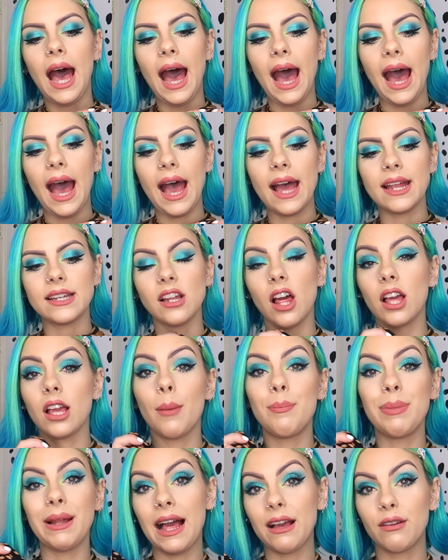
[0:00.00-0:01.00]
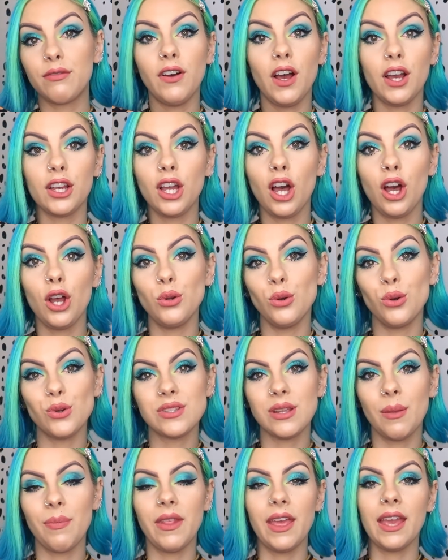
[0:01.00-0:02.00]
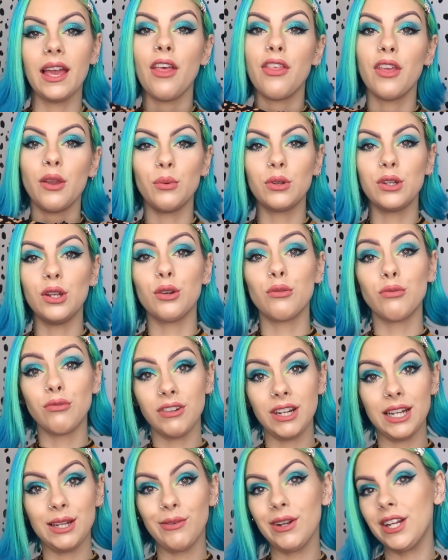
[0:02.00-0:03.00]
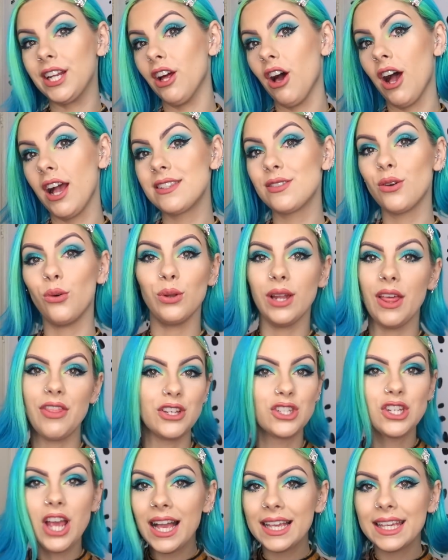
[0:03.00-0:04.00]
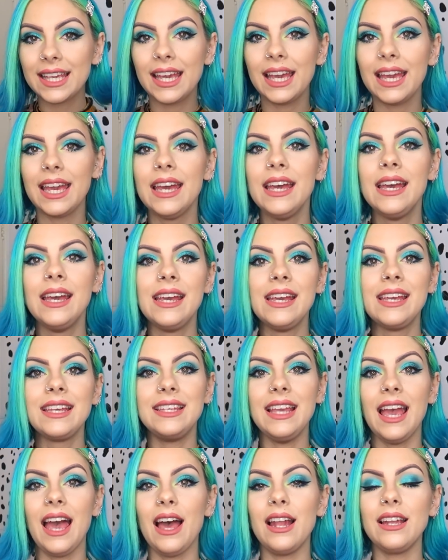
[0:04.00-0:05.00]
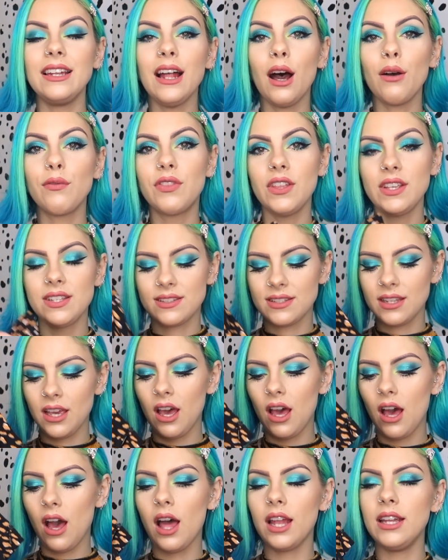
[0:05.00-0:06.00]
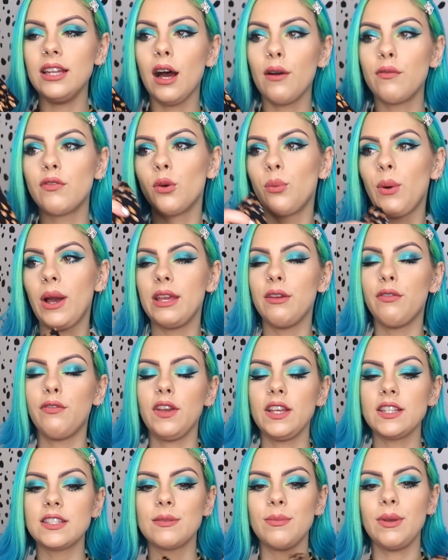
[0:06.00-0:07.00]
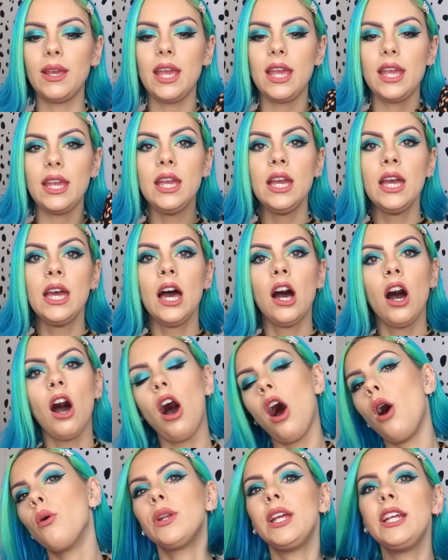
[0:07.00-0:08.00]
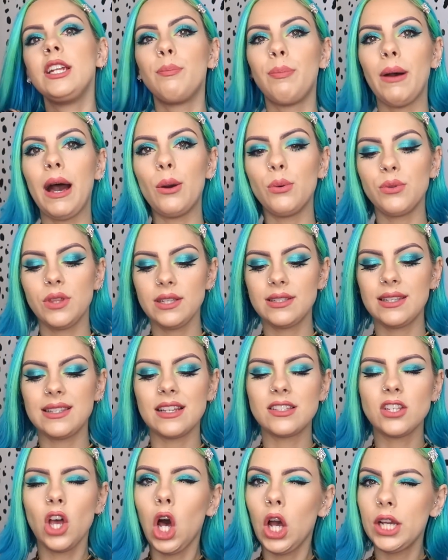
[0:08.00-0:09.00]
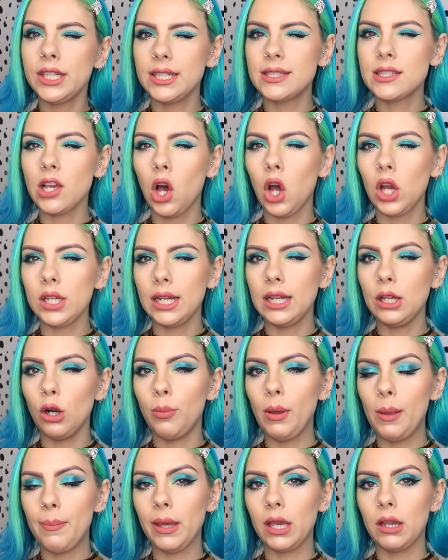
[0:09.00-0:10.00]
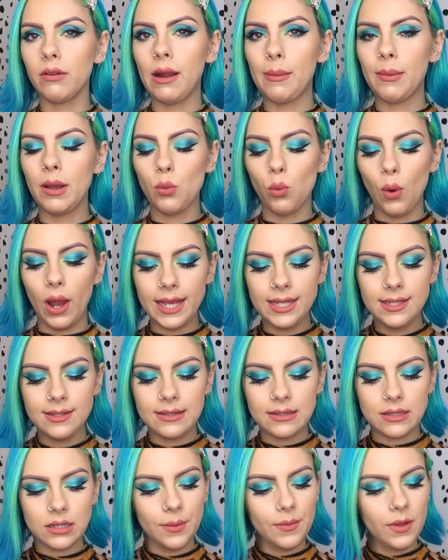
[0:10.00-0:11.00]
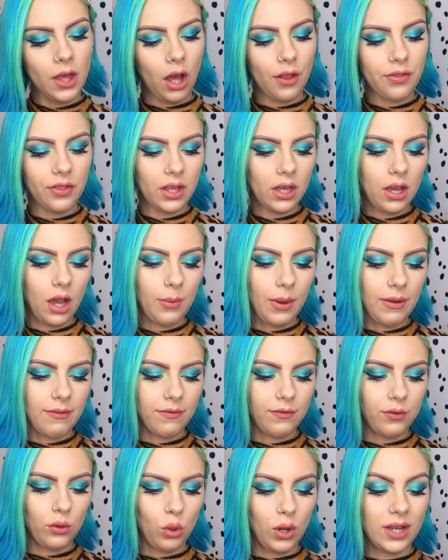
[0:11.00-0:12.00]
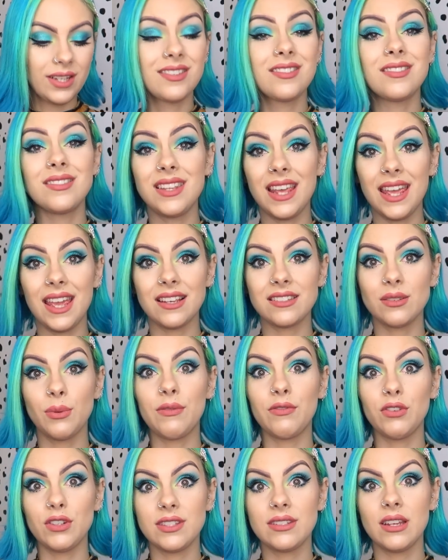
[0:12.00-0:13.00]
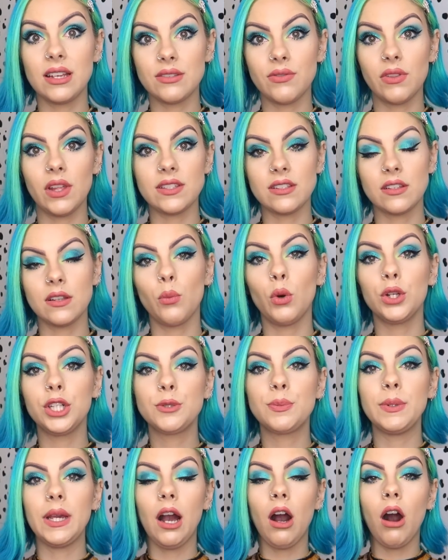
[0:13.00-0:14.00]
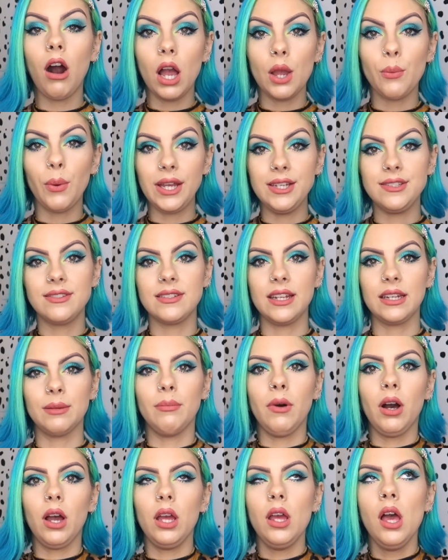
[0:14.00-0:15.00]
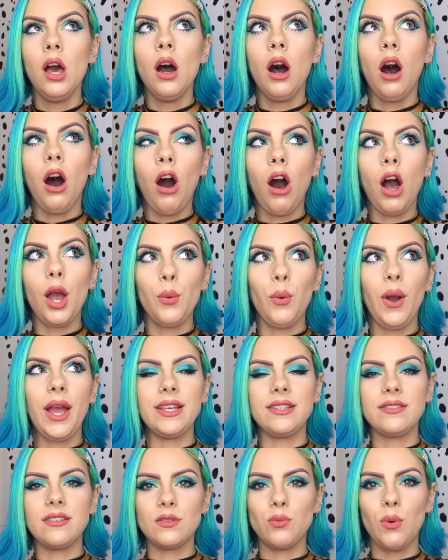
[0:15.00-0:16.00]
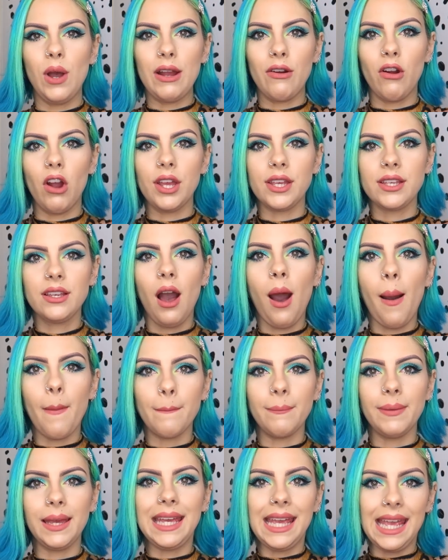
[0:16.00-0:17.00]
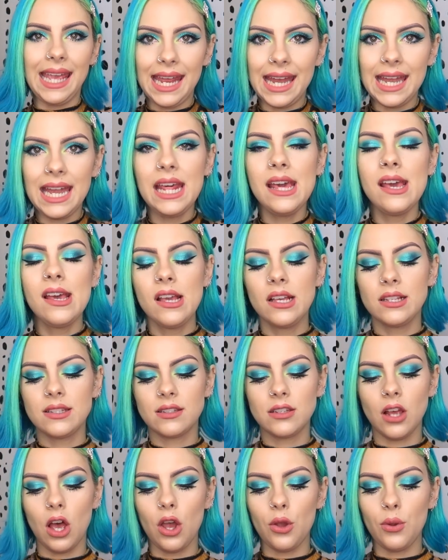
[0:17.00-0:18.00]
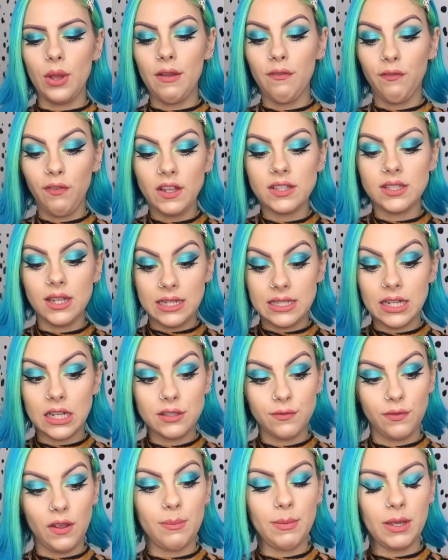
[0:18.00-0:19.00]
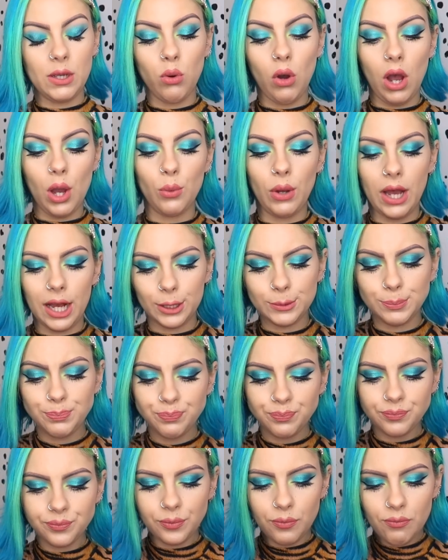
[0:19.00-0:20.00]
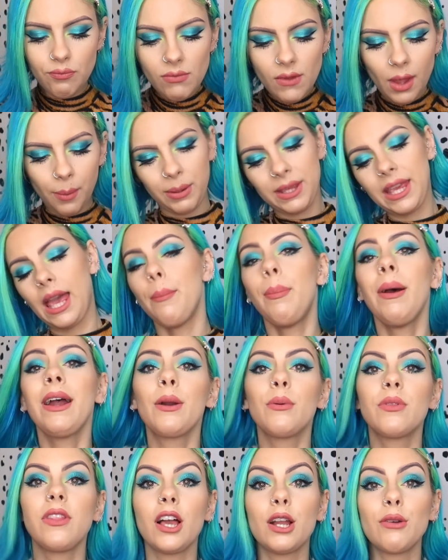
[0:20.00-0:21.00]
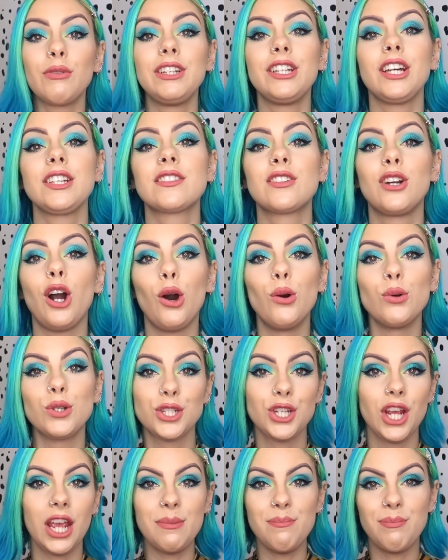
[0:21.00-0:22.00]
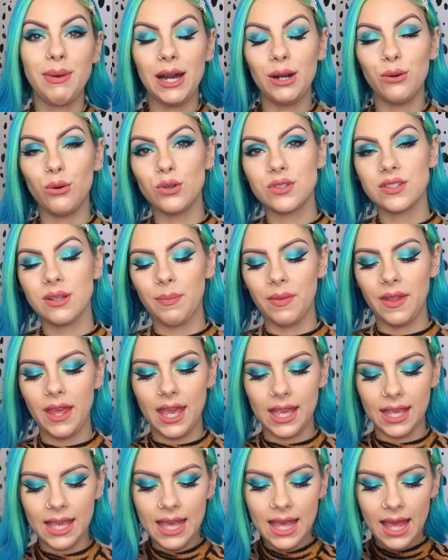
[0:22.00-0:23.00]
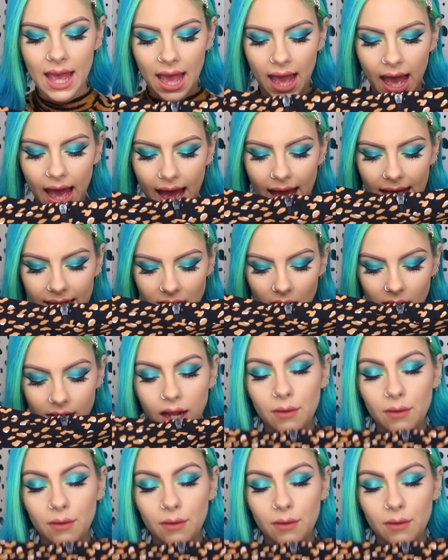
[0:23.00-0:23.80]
and like a black fur coat or something, I think would look really, really nice, or leather jacket. Yeah, love this skirt. I love the way it fits me. I'll need a belt with this. It's a tiny, tiny little bit big around my waist. I think I went for a six. I went for a six for this because I wanted to be high-waisted, and my high waist is where I come in. So it fit. It does fit me quite well. But yeah, pair it with like a really nice gold chain belt or something. And I